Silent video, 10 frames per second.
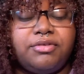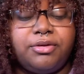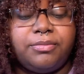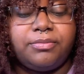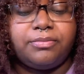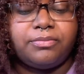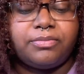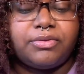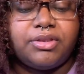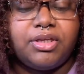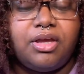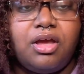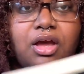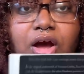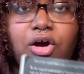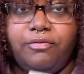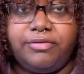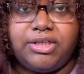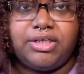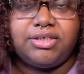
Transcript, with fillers: them, hopefully.